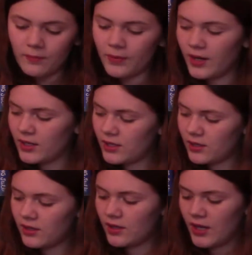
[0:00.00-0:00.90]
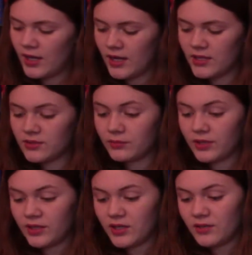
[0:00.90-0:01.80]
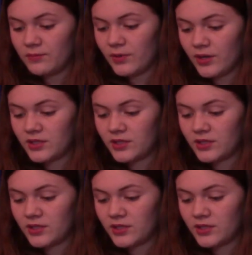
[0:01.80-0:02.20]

but it is a really good book.